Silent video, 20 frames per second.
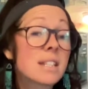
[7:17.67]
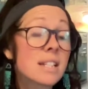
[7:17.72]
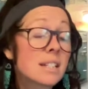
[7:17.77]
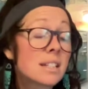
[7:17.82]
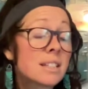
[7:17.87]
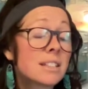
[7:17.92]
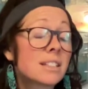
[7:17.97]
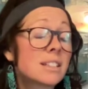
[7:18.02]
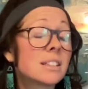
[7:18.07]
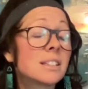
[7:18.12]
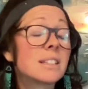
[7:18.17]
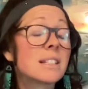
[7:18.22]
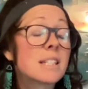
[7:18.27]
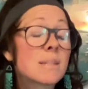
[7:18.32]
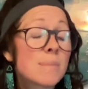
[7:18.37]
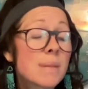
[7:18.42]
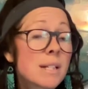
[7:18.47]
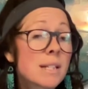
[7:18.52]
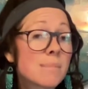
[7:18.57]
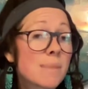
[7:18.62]
He literally
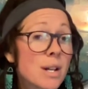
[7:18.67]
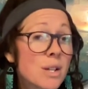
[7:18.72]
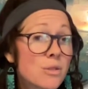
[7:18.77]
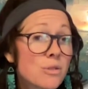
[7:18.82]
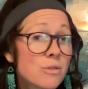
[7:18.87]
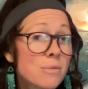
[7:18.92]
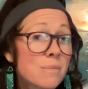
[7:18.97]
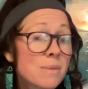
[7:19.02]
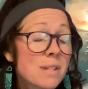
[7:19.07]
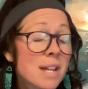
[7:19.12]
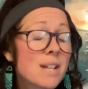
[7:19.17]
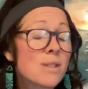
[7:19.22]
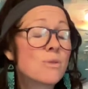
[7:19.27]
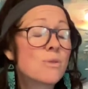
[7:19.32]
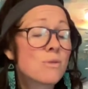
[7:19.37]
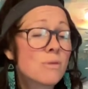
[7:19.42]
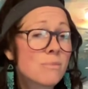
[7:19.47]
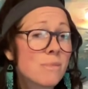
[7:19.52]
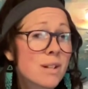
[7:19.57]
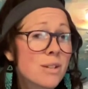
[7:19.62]
speaks mushrooms and
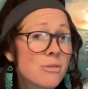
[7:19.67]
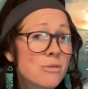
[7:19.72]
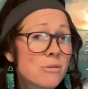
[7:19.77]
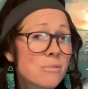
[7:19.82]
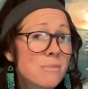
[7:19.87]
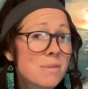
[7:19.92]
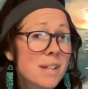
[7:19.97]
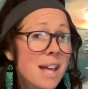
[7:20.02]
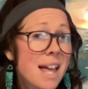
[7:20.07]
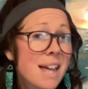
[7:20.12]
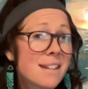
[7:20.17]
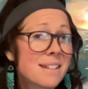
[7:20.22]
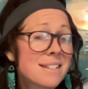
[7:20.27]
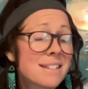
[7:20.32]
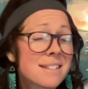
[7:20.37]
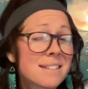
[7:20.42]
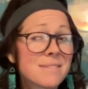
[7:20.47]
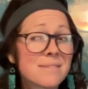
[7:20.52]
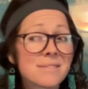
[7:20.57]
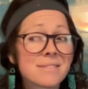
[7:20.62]
to the mushrooms and